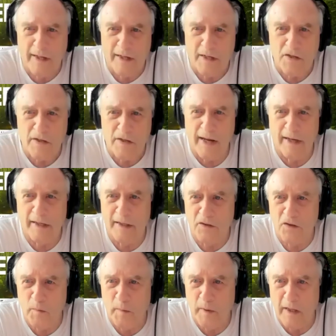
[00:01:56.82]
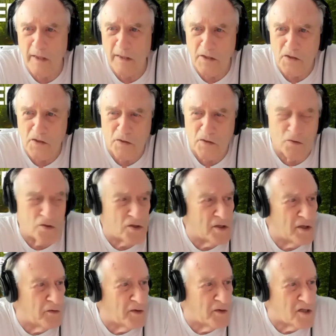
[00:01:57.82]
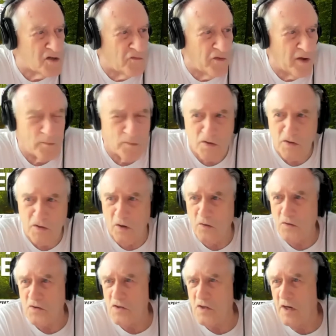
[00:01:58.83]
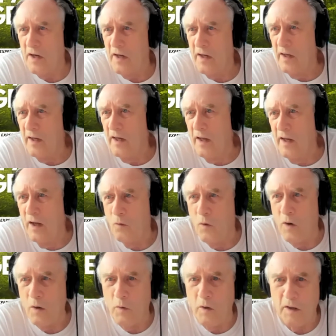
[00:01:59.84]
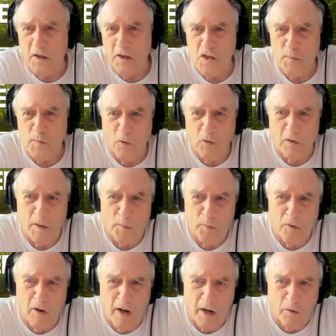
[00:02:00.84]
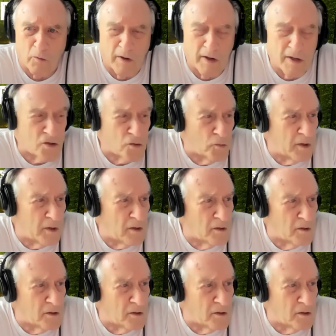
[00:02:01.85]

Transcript: excited to begin this new series of episodes where we'll explore the progress, real